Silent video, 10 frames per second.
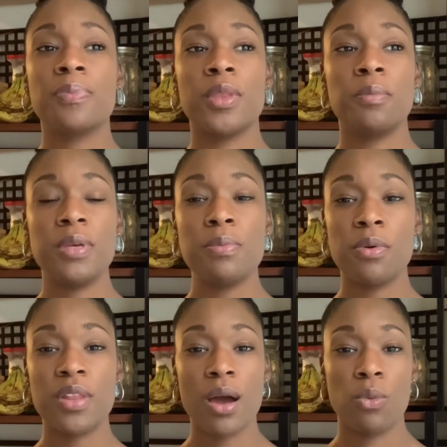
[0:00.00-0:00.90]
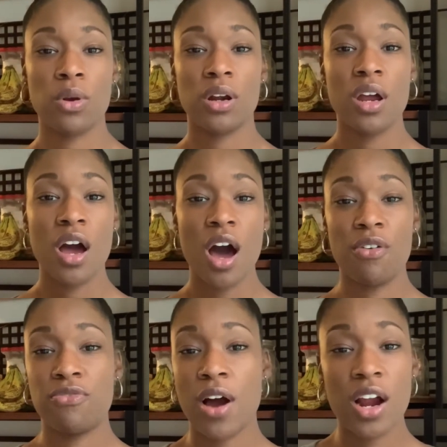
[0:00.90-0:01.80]
The people that were
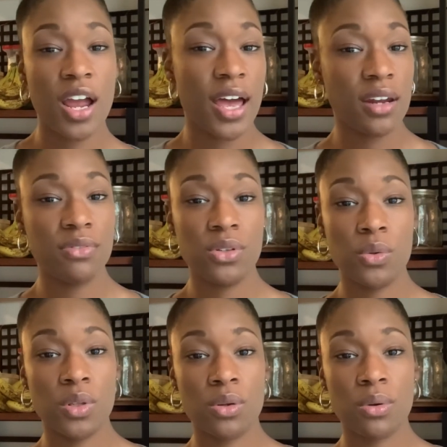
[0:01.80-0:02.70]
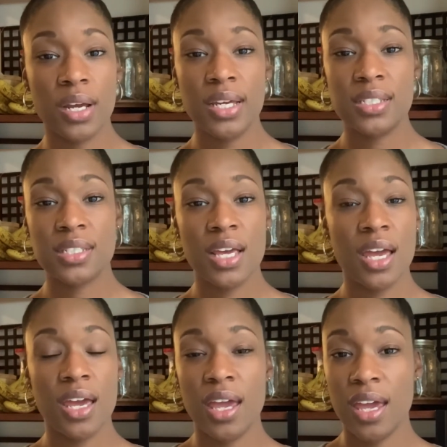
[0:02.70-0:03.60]
far ahead of you in the race,
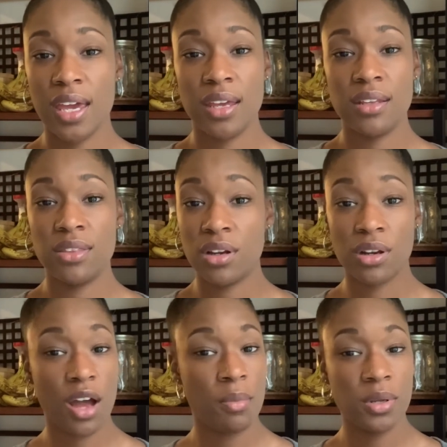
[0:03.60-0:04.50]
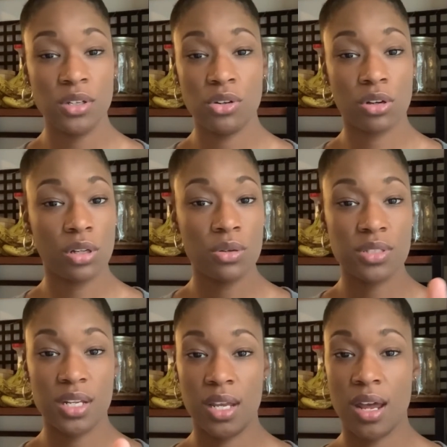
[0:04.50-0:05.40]
and they're coming, you're
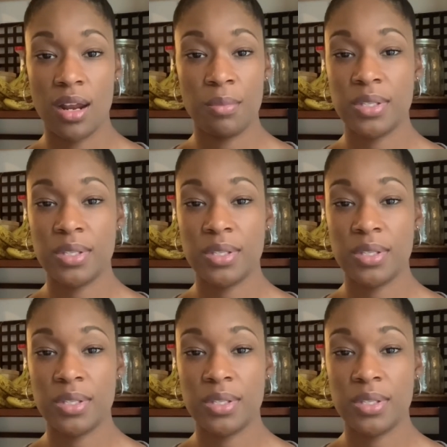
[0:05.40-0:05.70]
closing in on them.